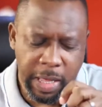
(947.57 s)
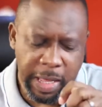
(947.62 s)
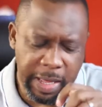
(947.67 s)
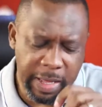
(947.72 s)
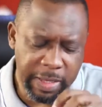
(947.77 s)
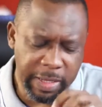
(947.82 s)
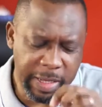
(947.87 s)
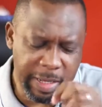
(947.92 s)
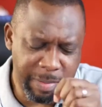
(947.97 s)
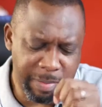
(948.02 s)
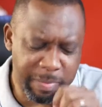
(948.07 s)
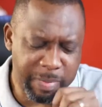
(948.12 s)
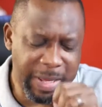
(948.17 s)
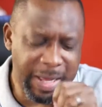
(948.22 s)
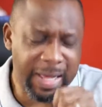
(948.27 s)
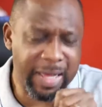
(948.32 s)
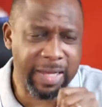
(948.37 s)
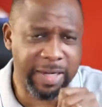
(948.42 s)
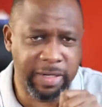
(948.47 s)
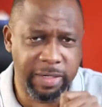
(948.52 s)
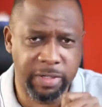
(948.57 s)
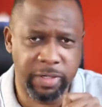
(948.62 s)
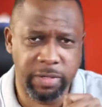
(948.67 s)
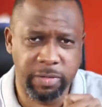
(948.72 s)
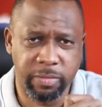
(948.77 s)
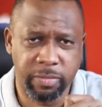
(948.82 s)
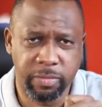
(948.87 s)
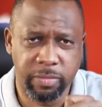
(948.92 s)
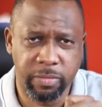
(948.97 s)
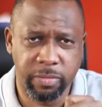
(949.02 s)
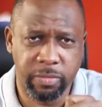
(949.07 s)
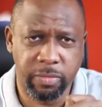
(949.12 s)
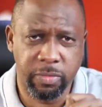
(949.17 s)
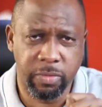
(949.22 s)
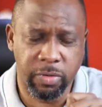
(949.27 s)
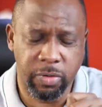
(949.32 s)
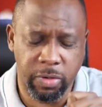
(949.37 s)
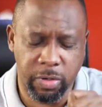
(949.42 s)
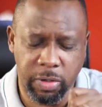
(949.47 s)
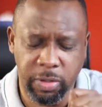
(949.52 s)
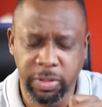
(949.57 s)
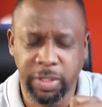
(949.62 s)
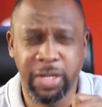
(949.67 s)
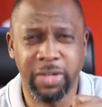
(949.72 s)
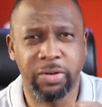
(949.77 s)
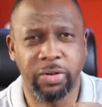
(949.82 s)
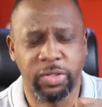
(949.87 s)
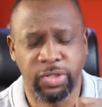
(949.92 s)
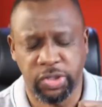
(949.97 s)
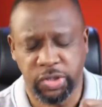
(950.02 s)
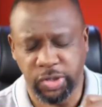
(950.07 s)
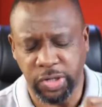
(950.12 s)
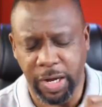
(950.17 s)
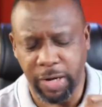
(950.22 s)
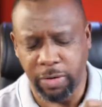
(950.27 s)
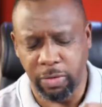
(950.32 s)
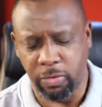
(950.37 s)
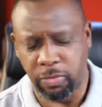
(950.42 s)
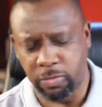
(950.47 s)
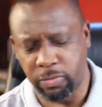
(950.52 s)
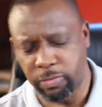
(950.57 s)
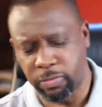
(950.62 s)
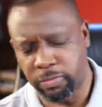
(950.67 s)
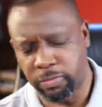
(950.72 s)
I abide under your shadow.